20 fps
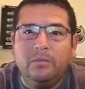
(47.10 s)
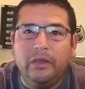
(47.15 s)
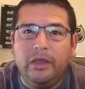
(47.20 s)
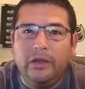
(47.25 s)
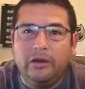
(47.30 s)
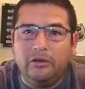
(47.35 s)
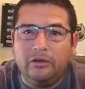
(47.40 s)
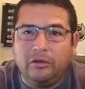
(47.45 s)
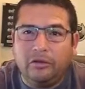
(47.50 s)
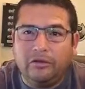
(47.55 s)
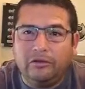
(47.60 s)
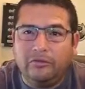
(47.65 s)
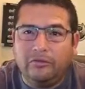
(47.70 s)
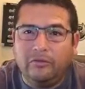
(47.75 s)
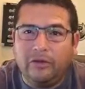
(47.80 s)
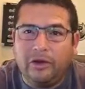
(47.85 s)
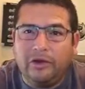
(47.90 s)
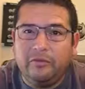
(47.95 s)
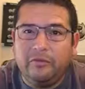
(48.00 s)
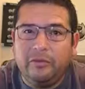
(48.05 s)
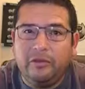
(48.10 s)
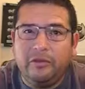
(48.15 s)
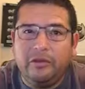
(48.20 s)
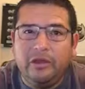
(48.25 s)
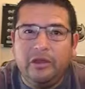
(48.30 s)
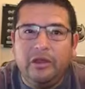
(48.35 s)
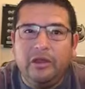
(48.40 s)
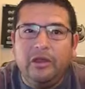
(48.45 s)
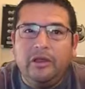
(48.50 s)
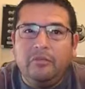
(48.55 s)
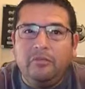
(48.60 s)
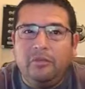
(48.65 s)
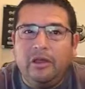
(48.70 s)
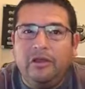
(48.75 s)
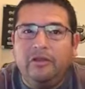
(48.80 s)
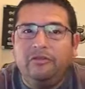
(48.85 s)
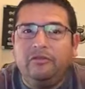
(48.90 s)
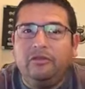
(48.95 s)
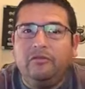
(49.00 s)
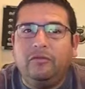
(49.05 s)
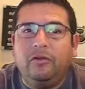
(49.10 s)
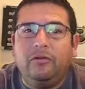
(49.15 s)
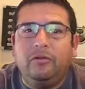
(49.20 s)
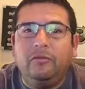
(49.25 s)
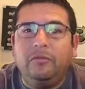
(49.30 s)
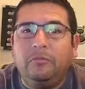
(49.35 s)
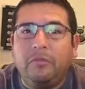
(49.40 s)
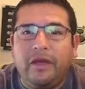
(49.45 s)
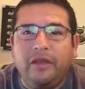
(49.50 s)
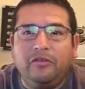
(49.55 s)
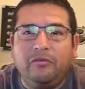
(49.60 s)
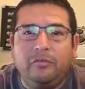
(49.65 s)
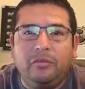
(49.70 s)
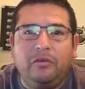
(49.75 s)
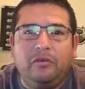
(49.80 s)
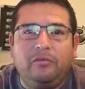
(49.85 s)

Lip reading: In a large environment, management